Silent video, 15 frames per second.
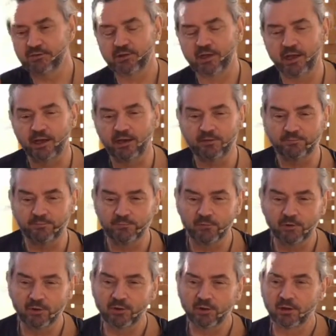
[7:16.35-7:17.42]
then
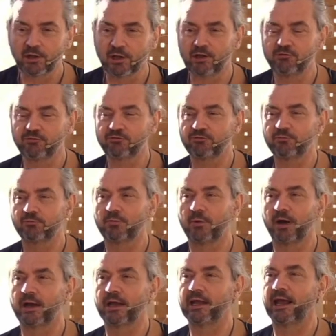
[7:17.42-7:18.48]
if
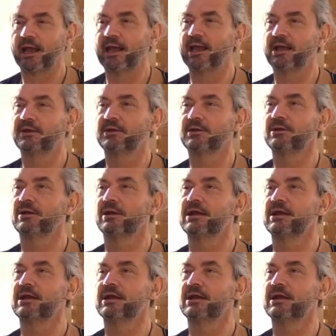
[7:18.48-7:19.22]
my head